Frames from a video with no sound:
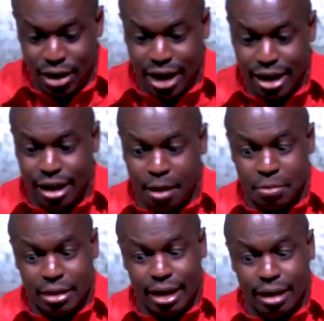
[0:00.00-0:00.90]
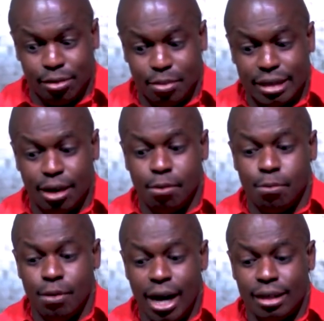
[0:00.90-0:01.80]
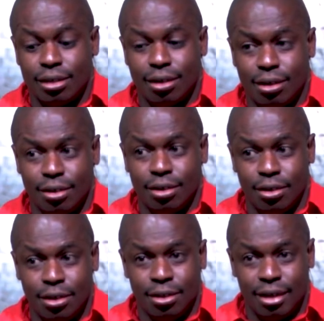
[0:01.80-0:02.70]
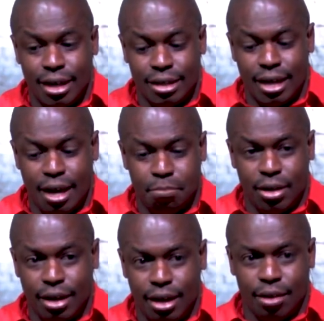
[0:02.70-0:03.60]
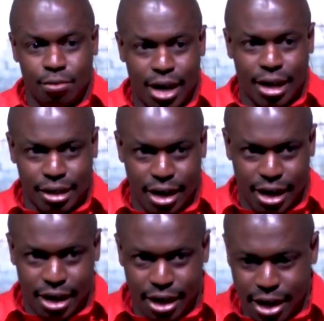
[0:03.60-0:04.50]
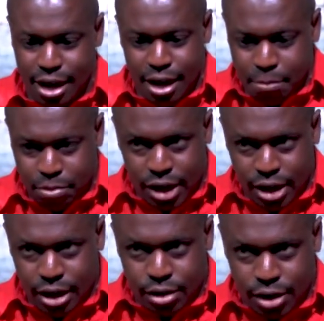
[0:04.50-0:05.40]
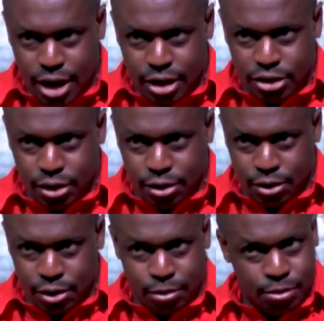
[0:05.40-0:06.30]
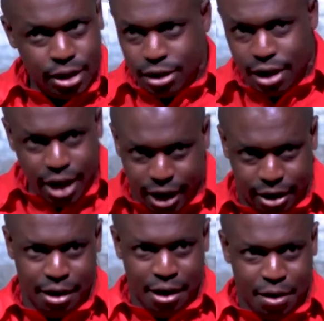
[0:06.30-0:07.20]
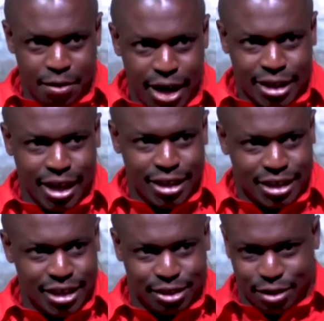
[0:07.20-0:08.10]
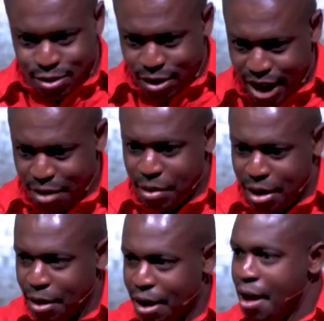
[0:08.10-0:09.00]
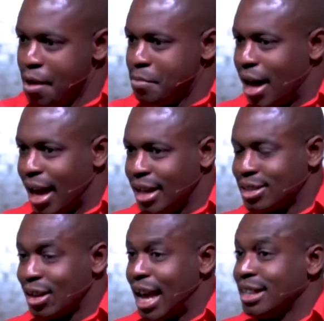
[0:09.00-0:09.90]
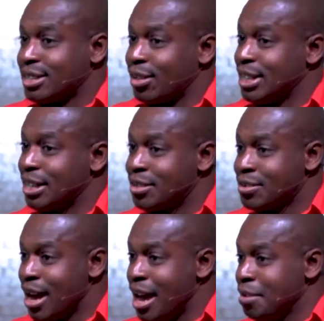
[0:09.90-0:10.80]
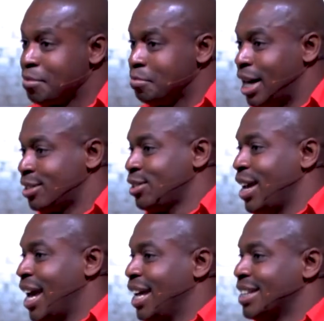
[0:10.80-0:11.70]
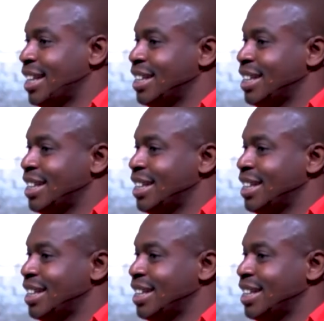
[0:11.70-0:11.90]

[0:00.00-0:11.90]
hands, and I'm thinking to myself, what on earth is happening right now? pretty Caucasian girl, what are you doing? Right? She's grabbing my hands. So she grabbed my two hands and